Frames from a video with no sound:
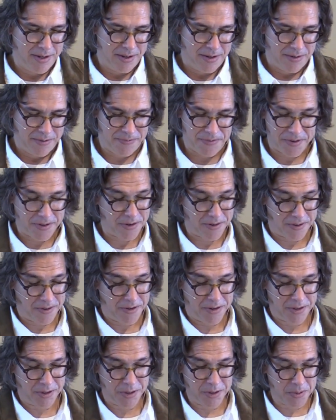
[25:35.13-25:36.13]

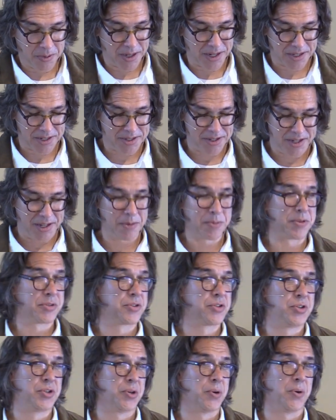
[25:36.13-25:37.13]
For Lewis, it was
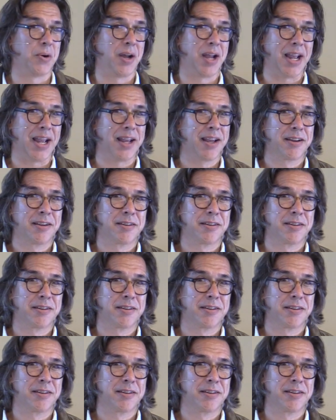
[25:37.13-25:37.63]
joy.